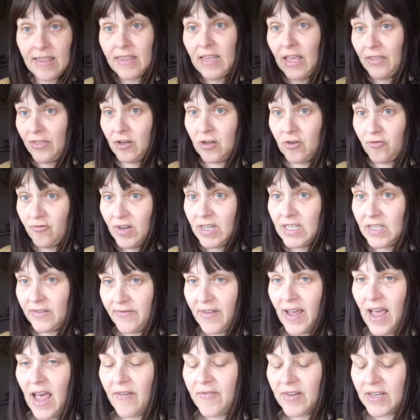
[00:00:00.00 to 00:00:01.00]
Another good reason
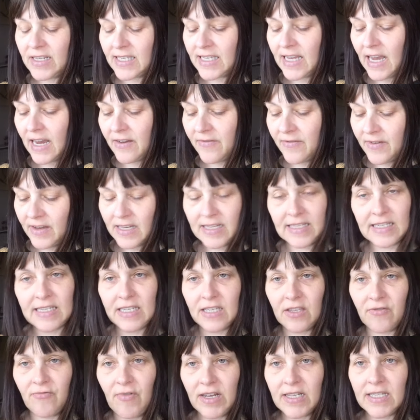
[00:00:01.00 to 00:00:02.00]
for having savings
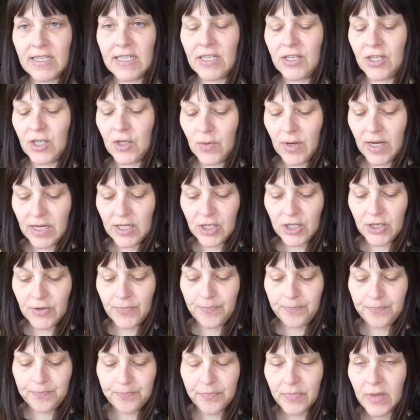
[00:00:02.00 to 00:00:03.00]
is the rent
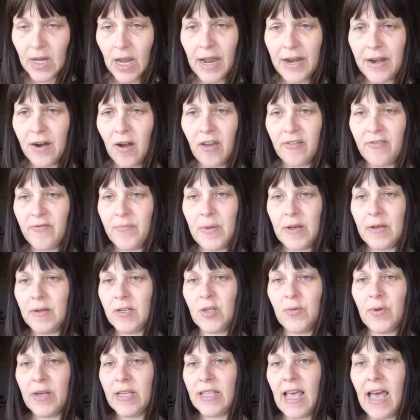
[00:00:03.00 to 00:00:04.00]
situation. And I've been
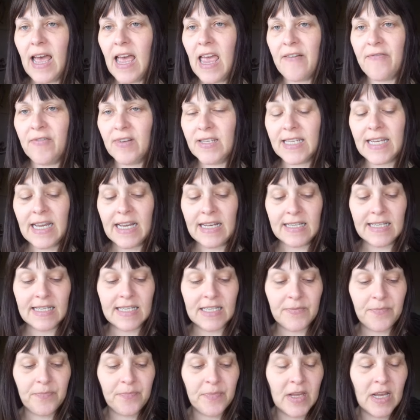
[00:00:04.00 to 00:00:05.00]
doing that ever
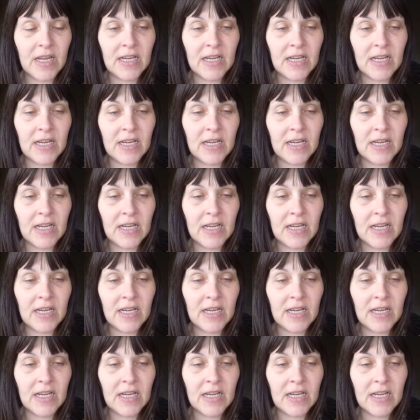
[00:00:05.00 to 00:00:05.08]
since.